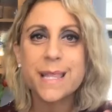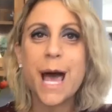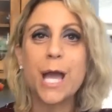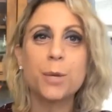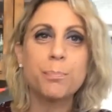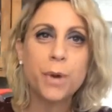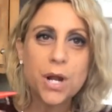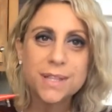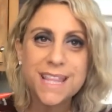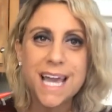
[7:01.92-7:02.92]
like
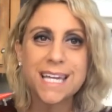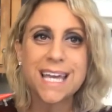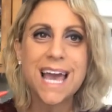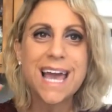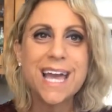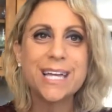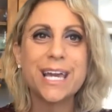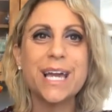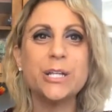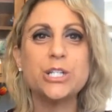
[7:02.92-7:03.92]
birthday
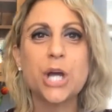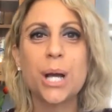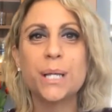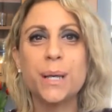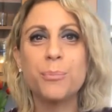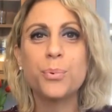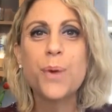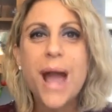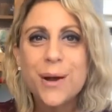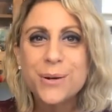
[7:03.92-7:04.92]
cake and chocolate
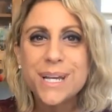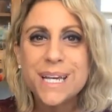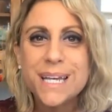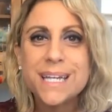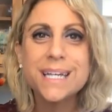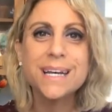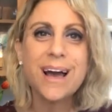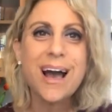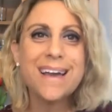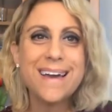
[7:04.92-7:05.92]
brownie.
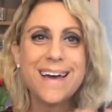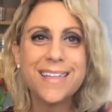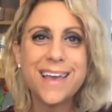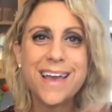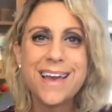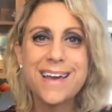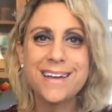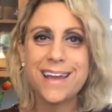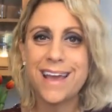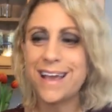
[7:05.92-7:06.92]
Hi
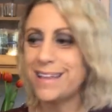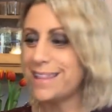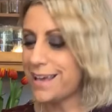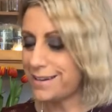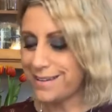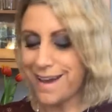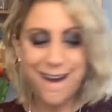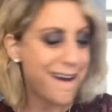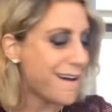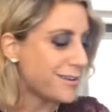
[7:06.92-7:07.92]
Ellen, hey
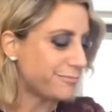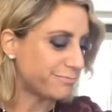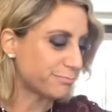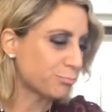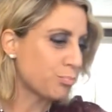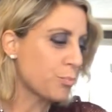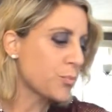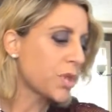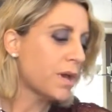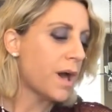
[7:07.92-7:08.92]
Linda.
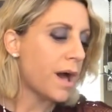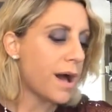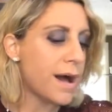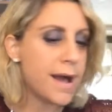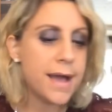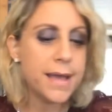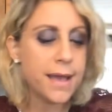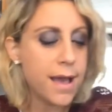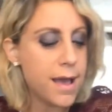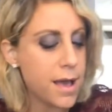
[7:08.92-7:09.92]

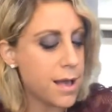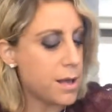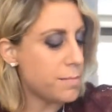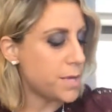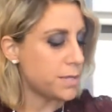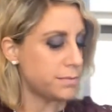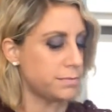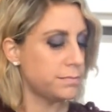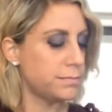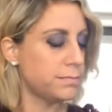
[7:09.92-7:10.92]
I am
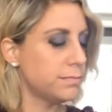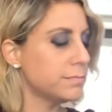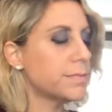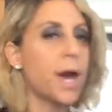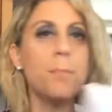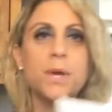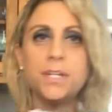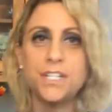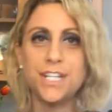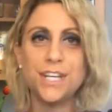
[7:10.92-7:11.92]

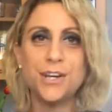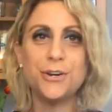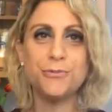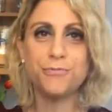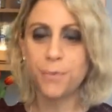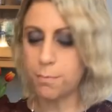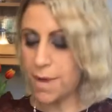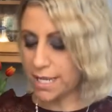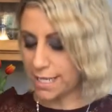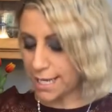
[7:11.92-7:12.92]
coming to you from
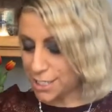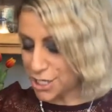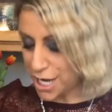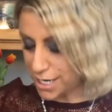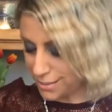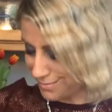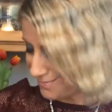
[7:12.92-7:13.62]
my kitchen.